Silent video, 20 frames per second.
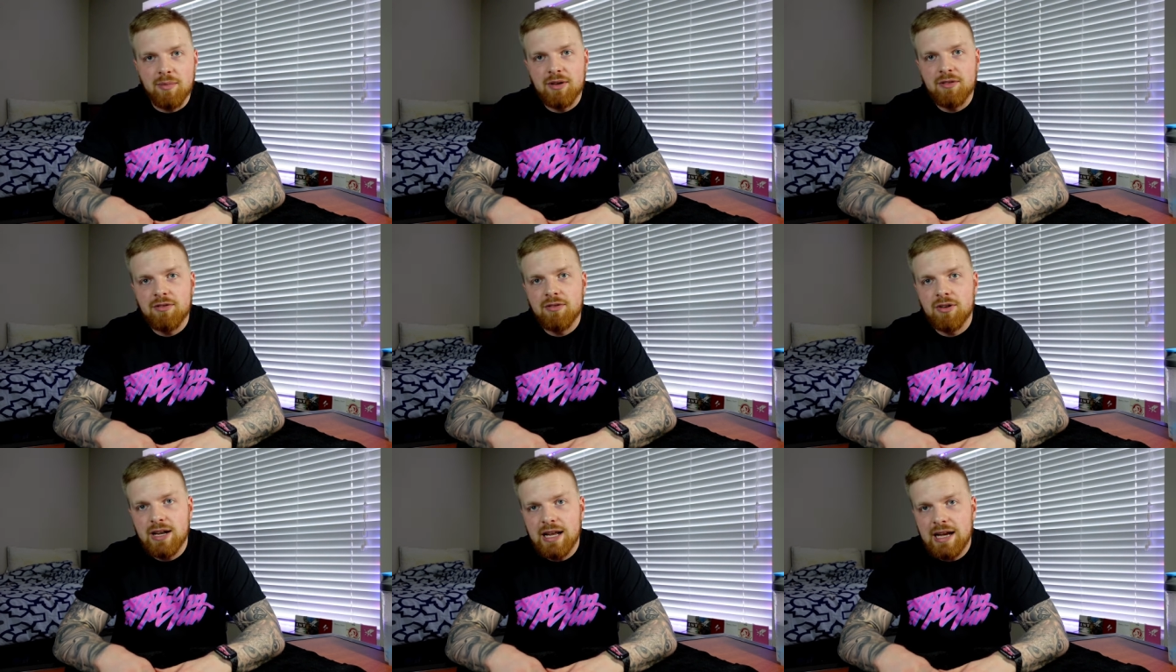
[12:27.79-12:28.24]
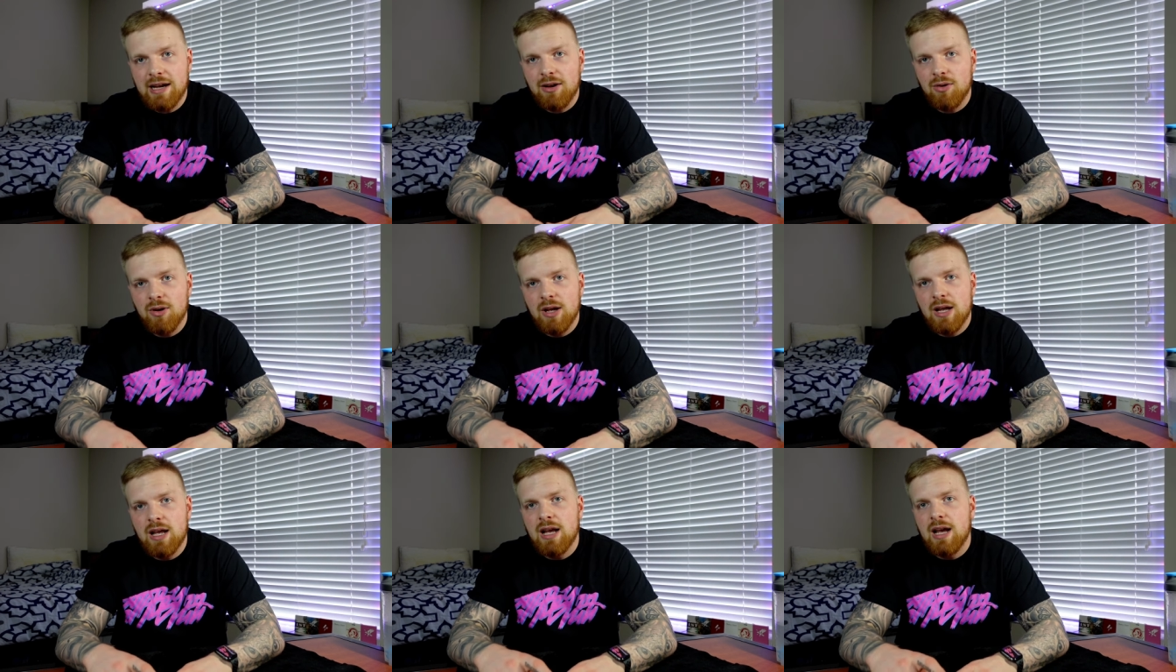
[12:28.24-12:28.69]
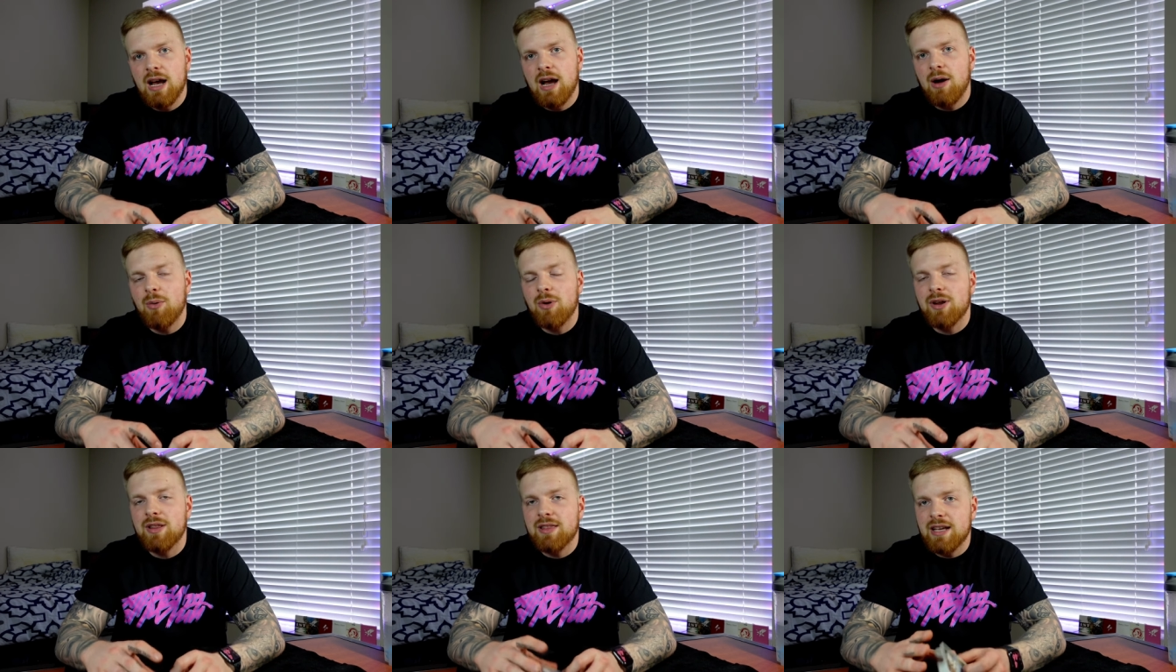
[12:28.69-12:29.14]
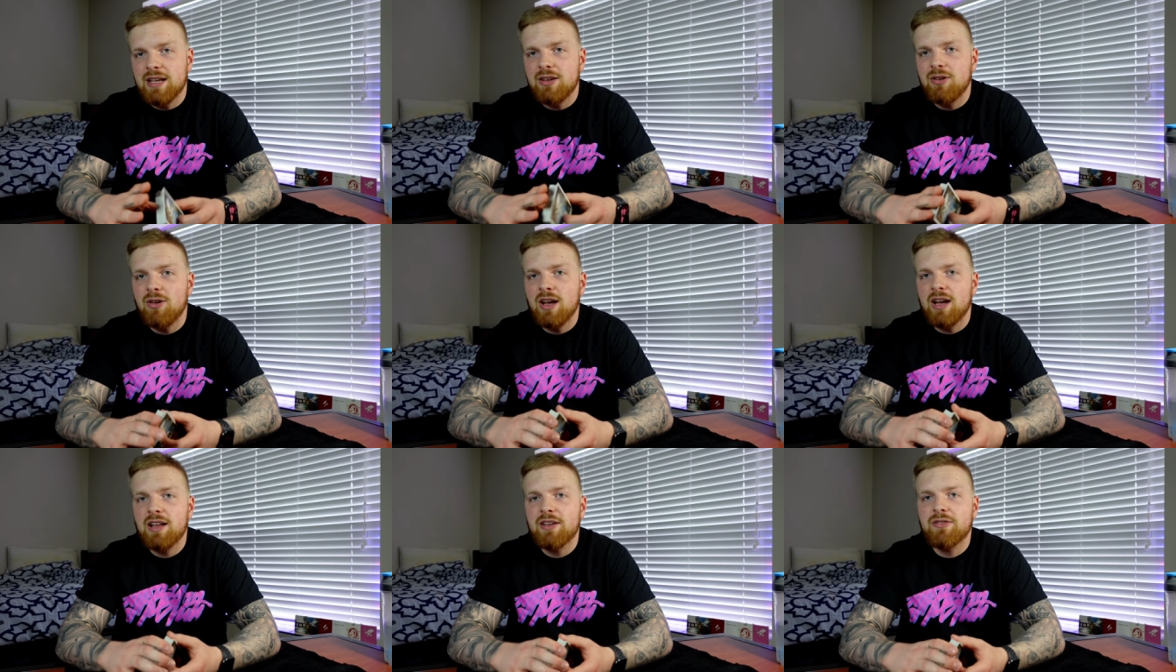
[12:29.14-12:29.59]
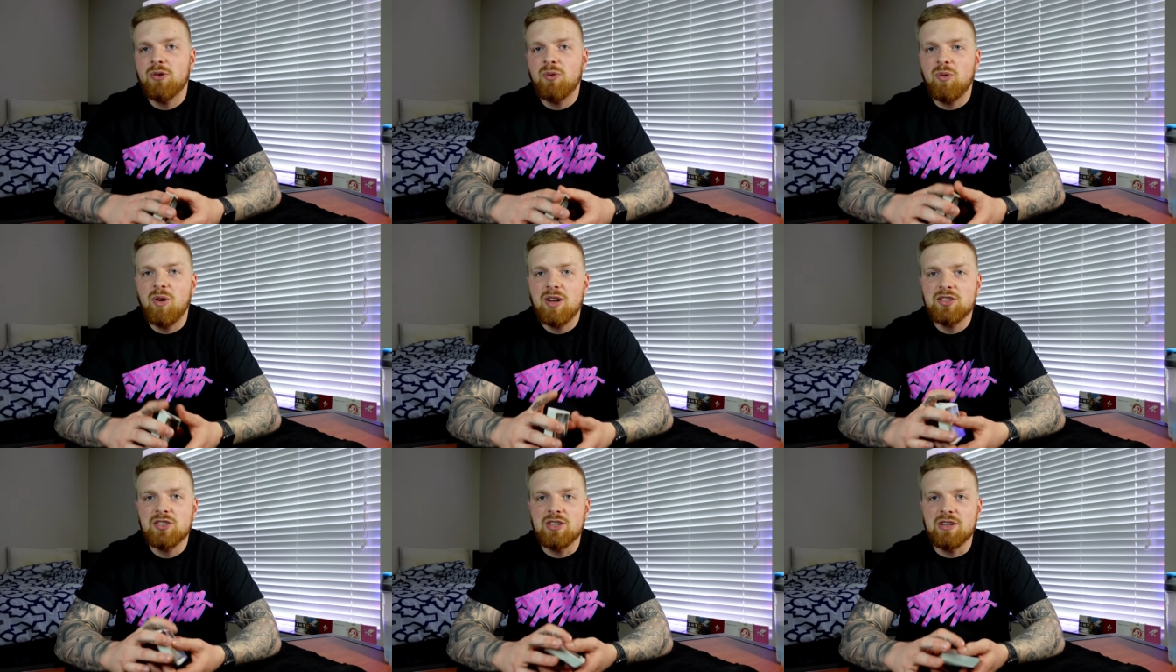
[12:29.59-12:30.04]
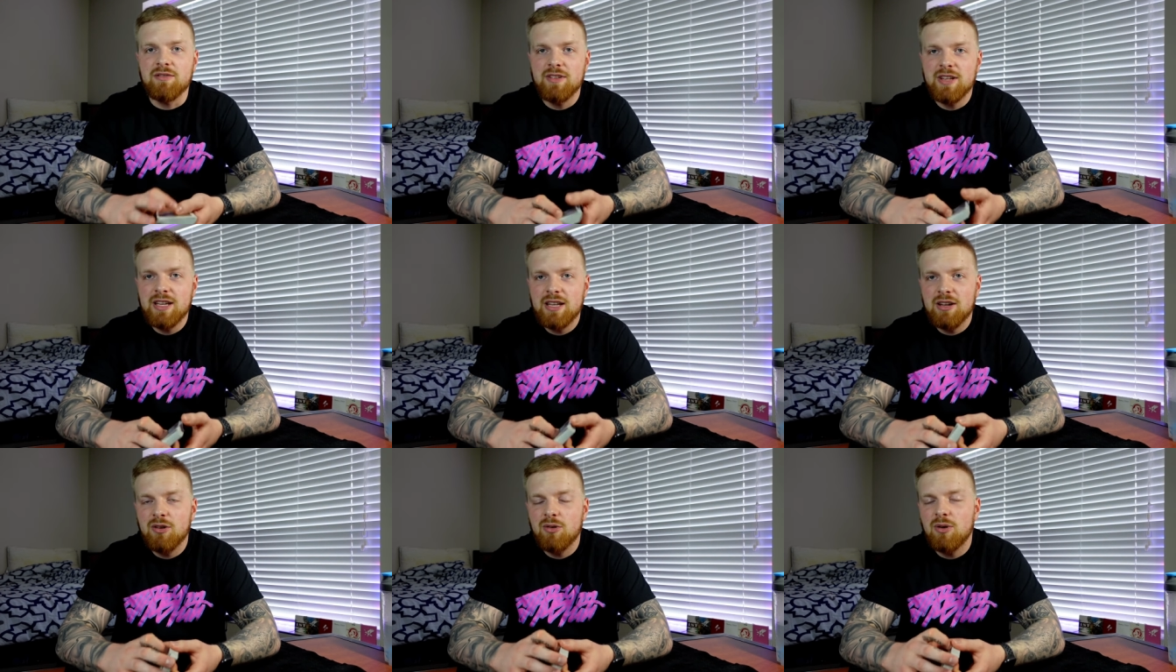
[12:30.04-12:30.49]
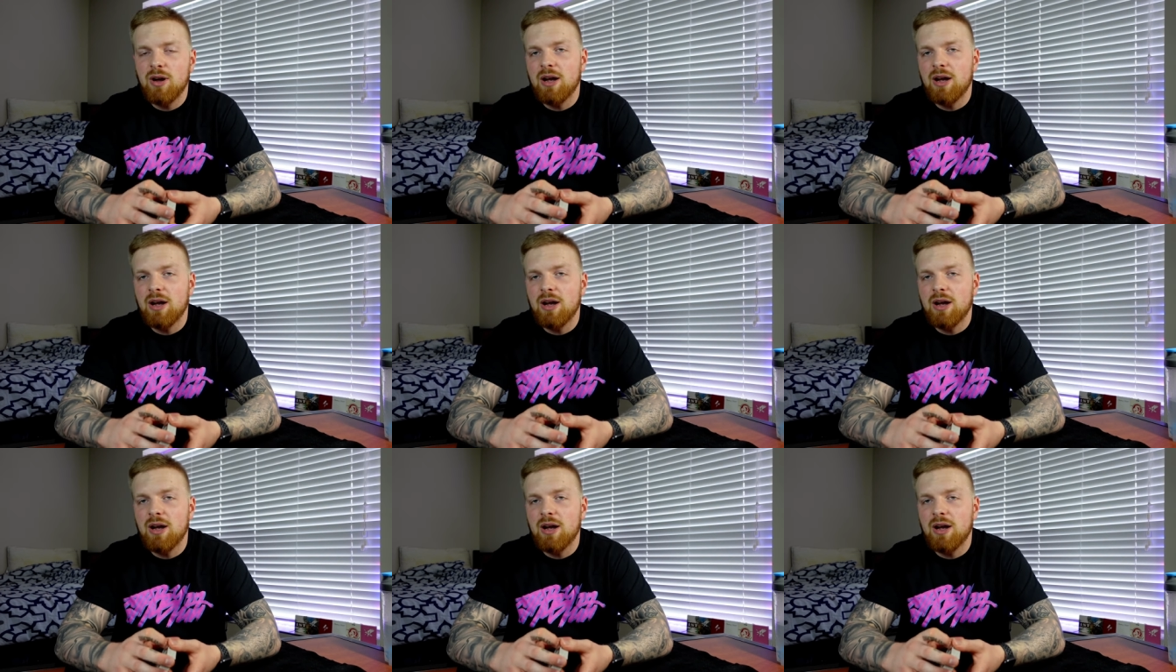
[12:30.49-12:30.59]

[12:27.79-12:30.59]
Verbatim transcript: But for now, I want to thank you guys for watching the video.